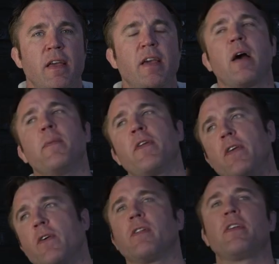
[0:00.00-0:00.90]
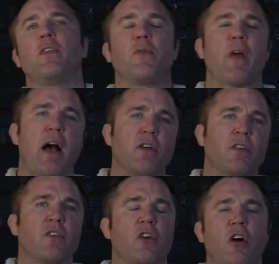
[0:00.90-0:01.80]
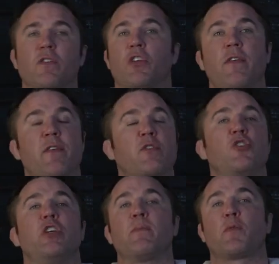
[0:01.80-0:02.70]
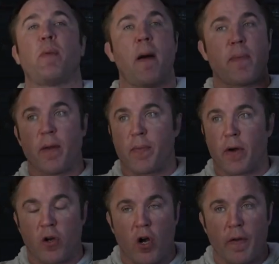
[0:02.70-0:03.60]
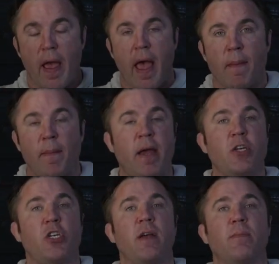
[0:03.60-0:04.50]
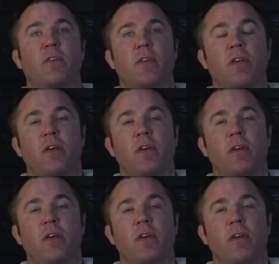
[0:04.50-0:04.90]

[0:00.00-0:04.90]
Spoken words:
You come into the early 2000s and all of a sudden there's gyms popping up that are called MMA gyms.